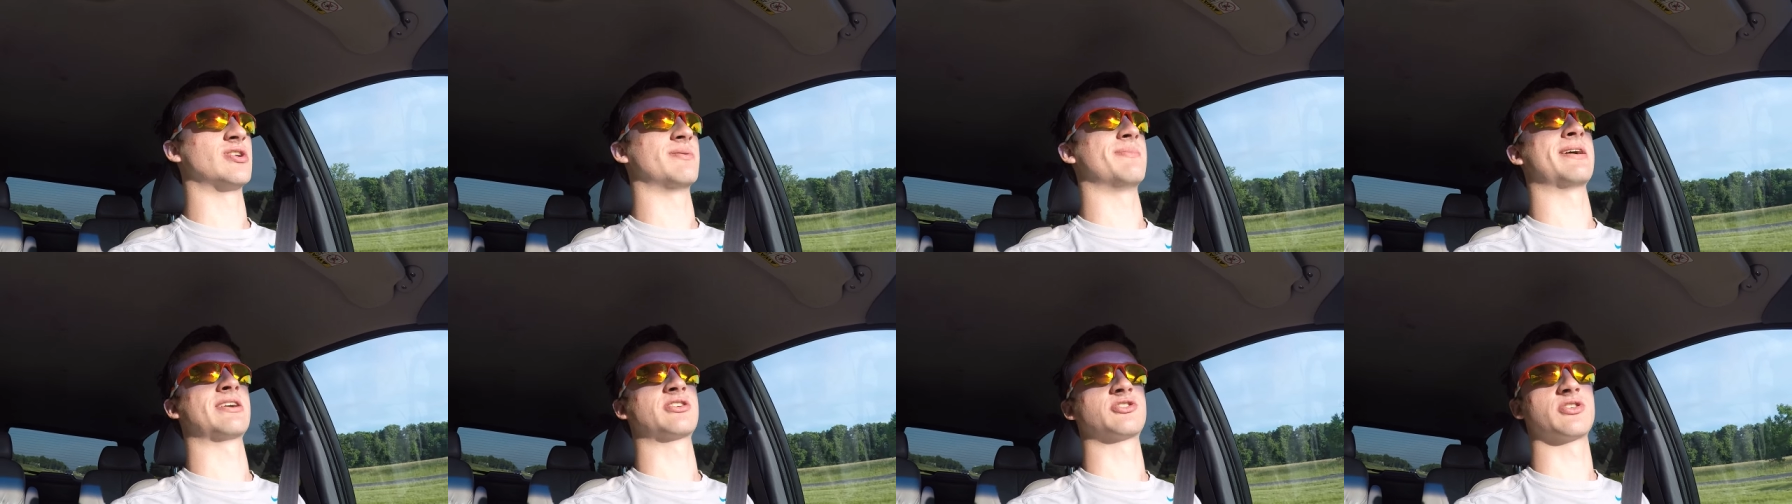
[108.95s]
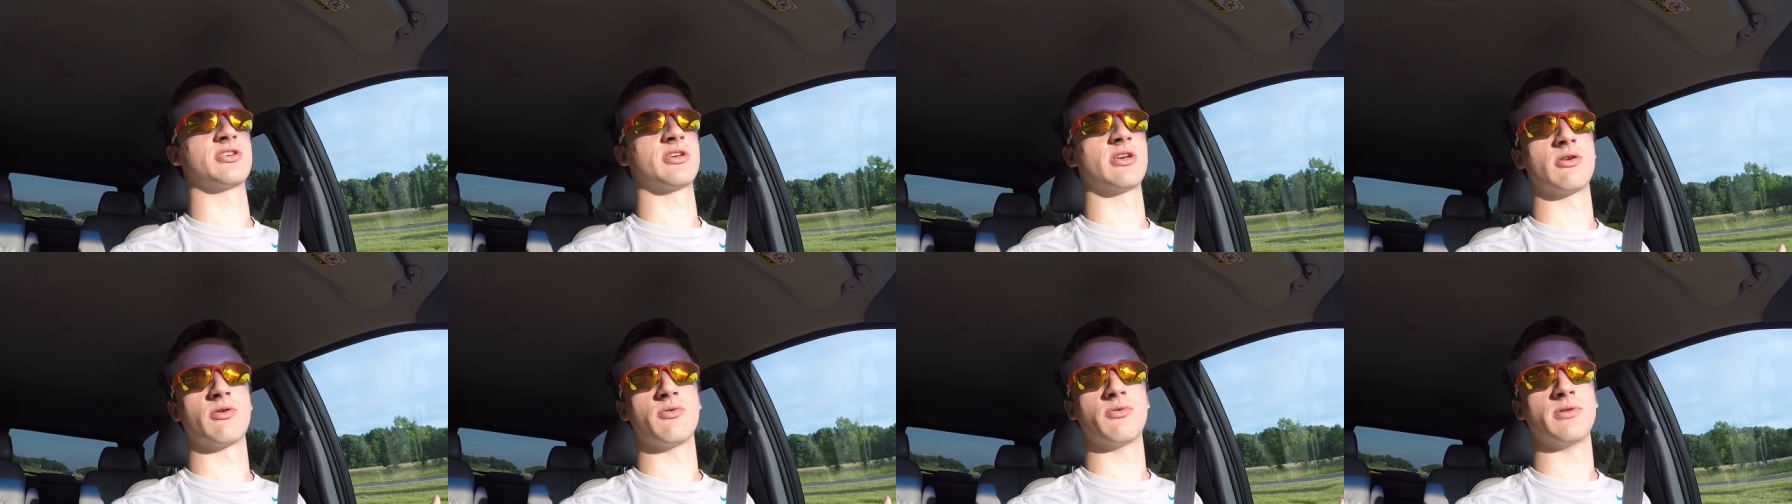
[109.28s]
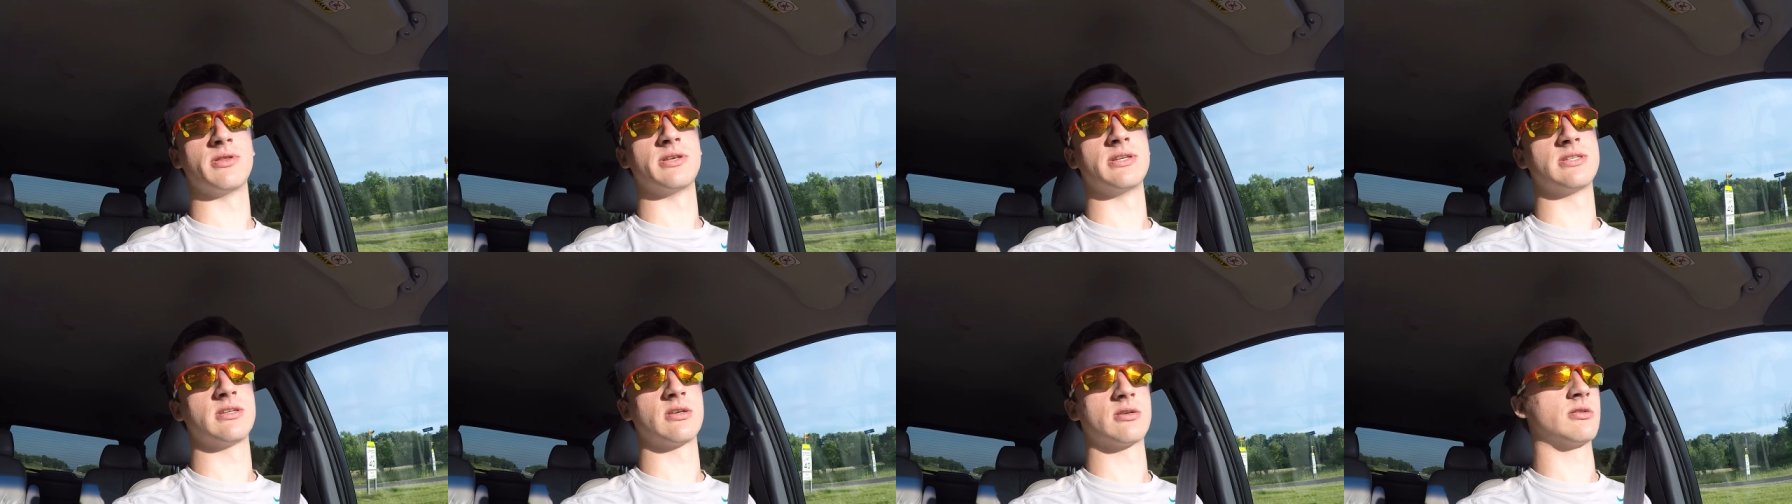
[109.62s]
I'm actually going to
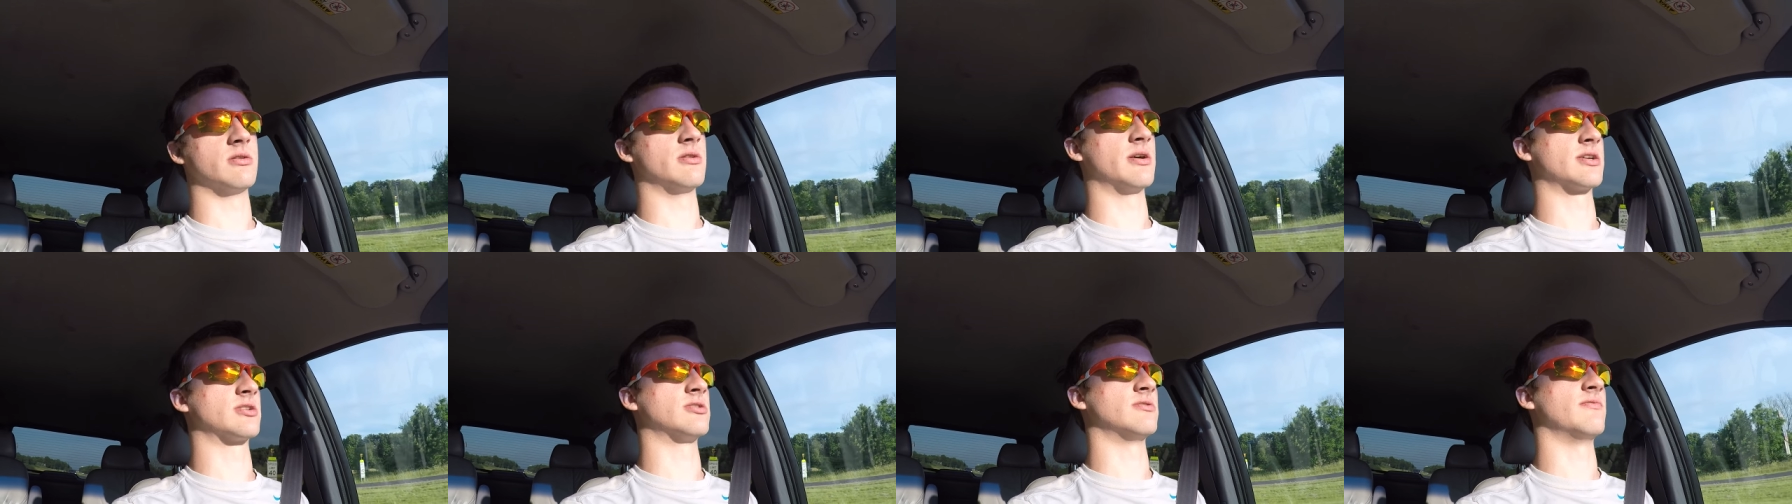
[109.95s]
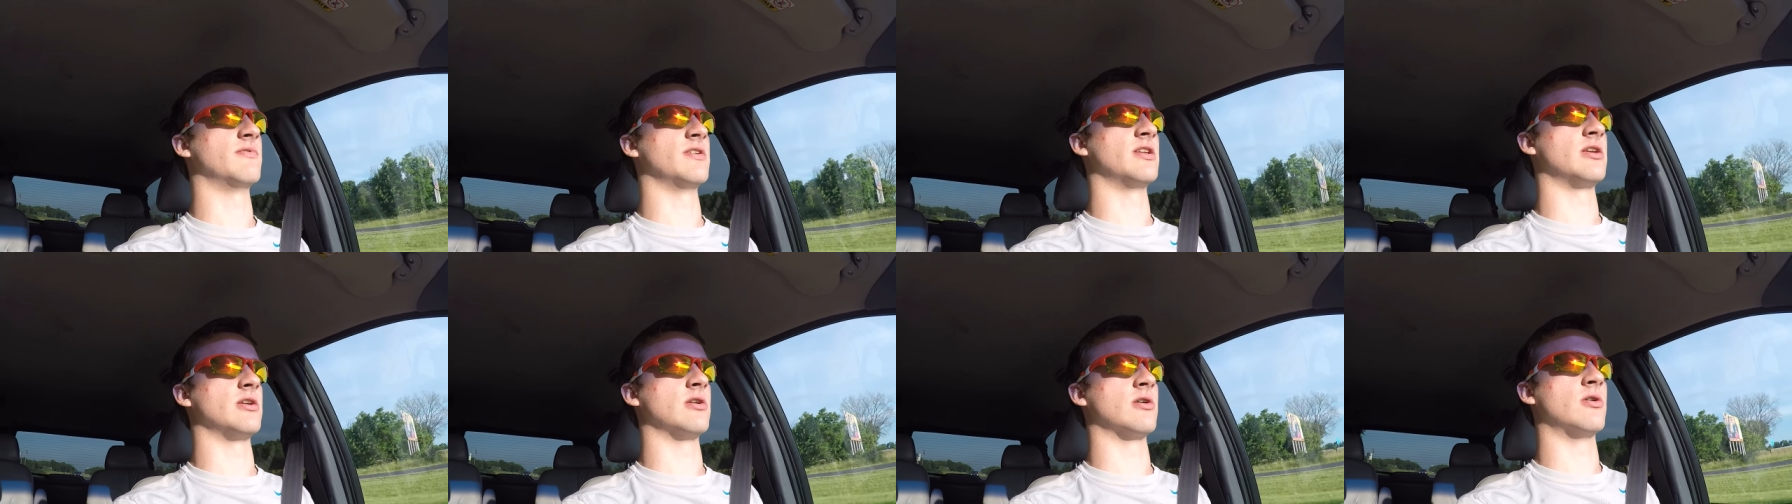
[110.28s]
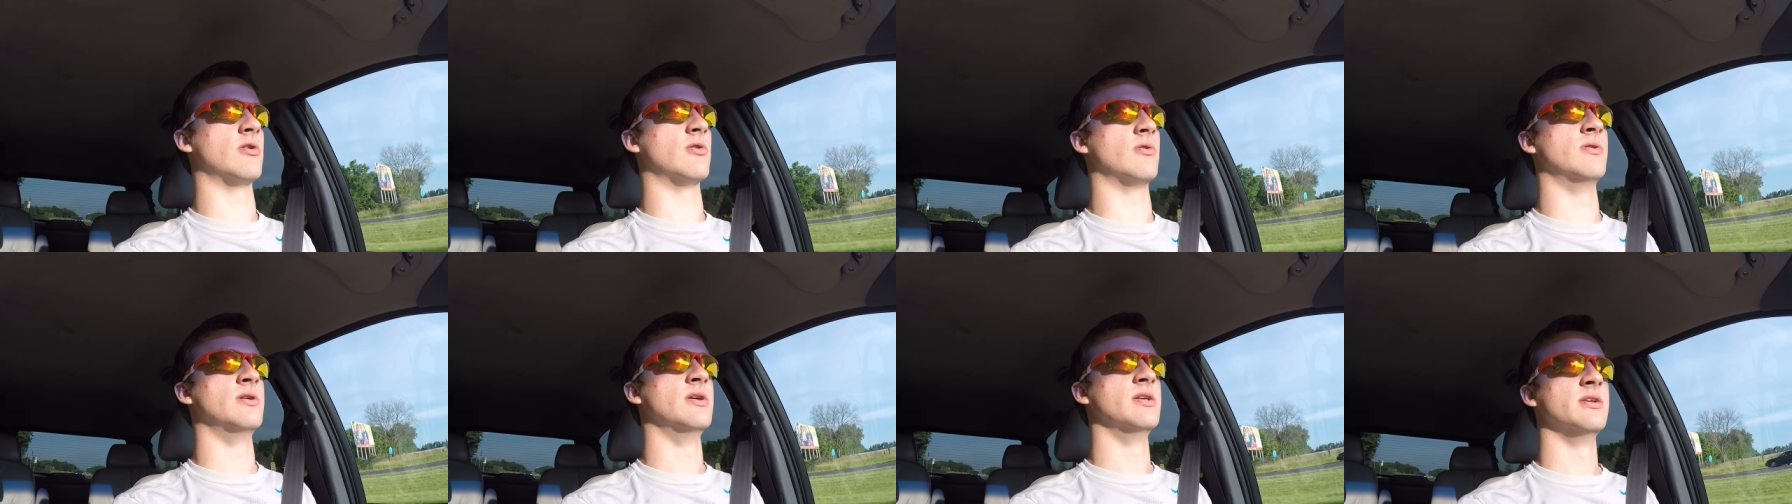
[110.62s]
release a collection
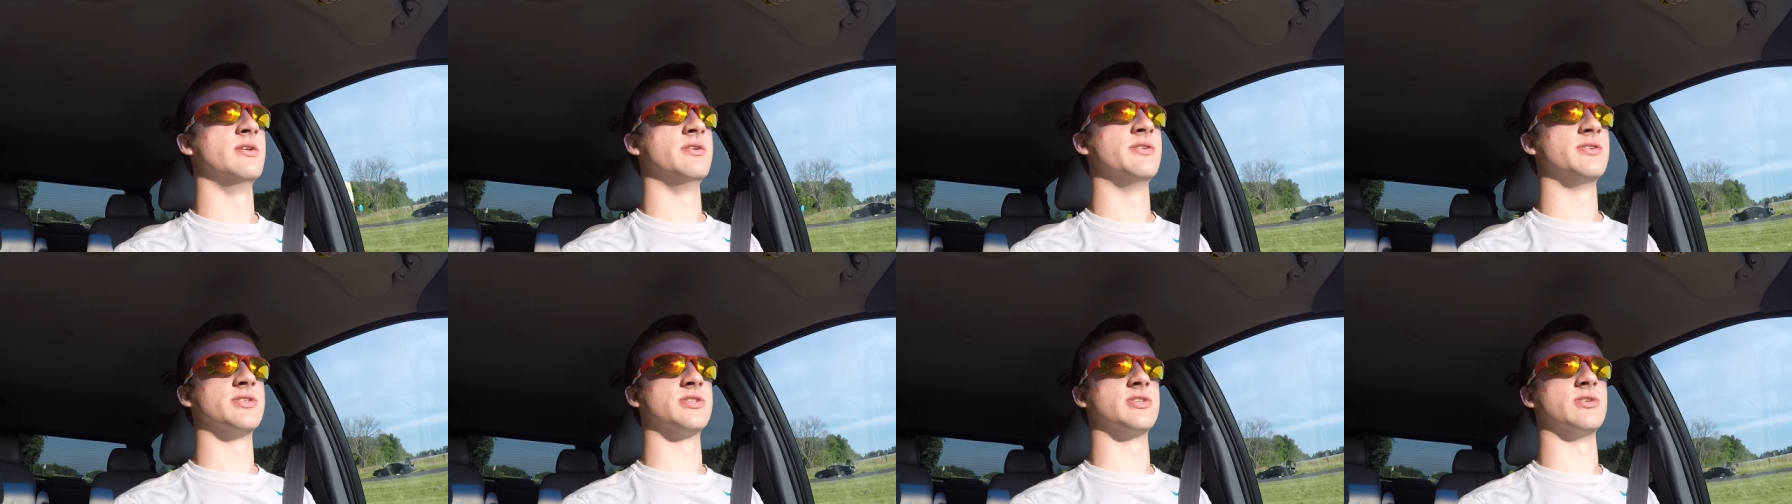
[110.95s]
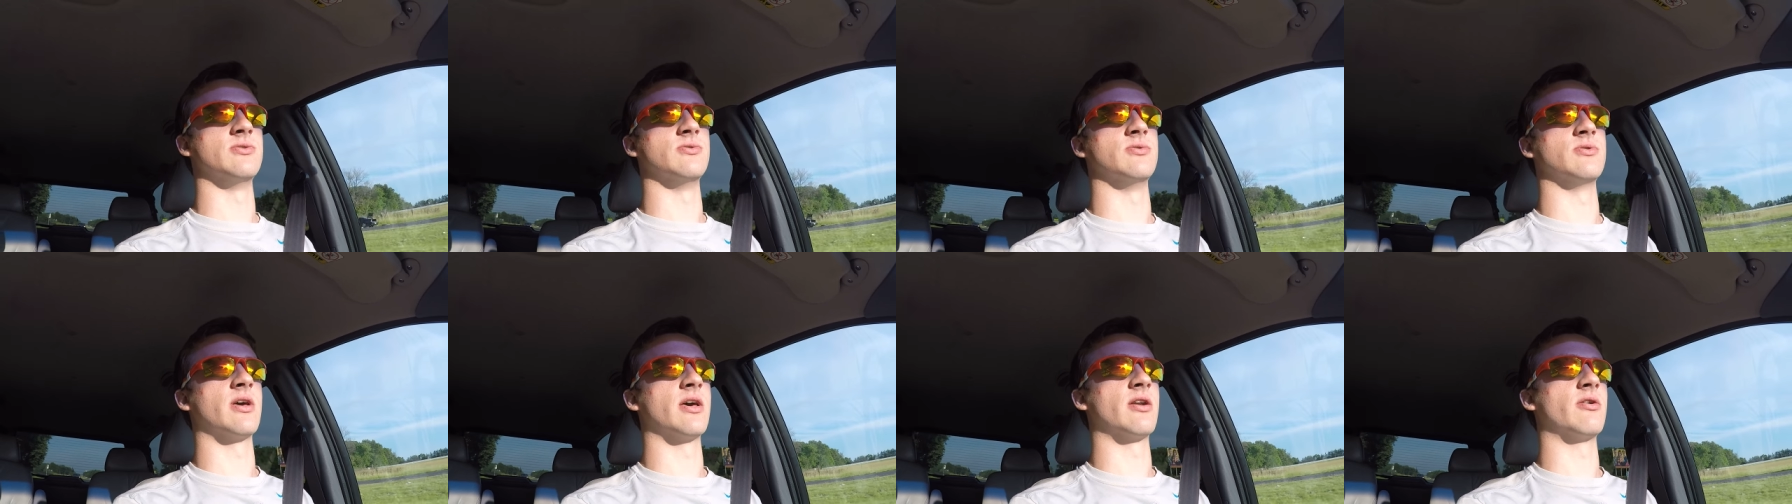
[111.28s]
video soon.